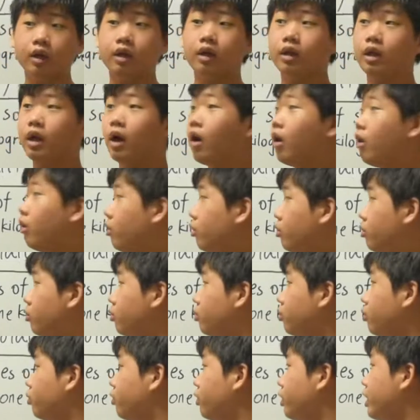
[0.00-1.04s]
Now
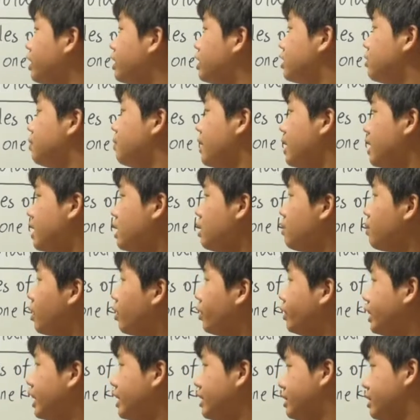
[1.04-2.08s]
it's mainly
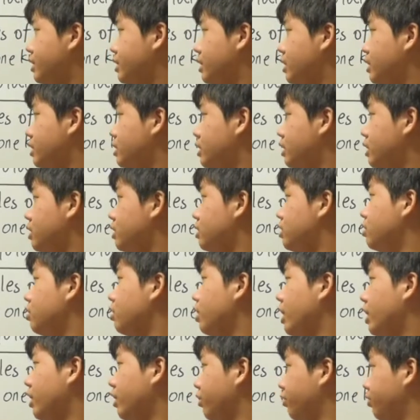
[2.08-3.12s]
about density, since you
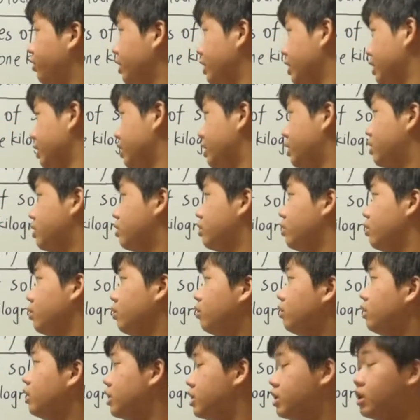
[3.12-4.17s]
have this
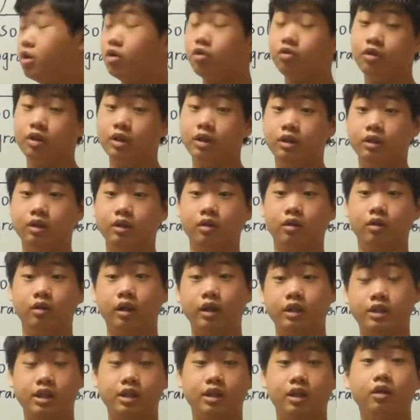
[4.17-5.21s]
dissolved in a
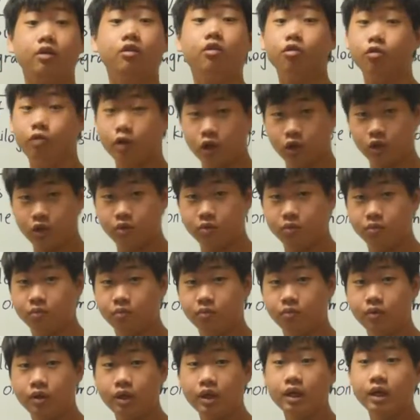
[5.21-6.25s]
certain volume,
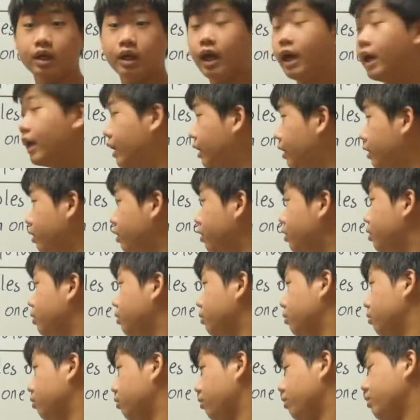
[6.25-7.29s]
and
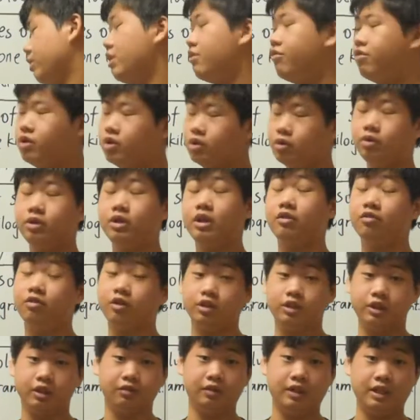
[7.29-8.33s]
if you know the
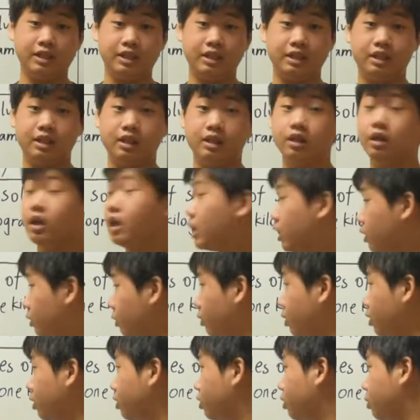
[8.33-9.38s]
definition of density, you
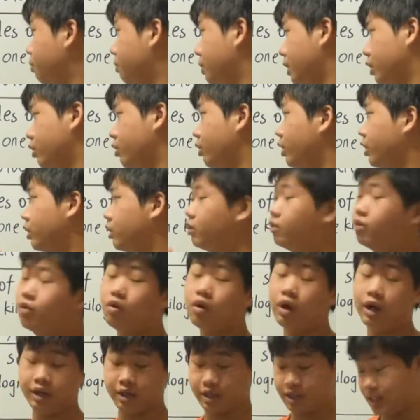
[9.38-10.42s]
would be quick to
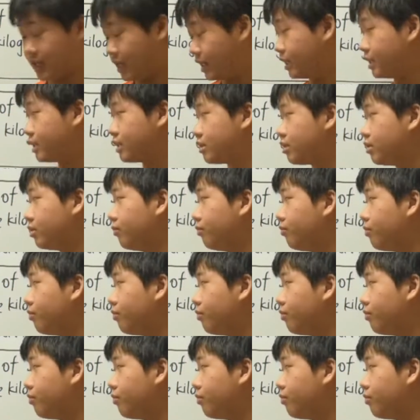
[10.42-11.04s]
understand it.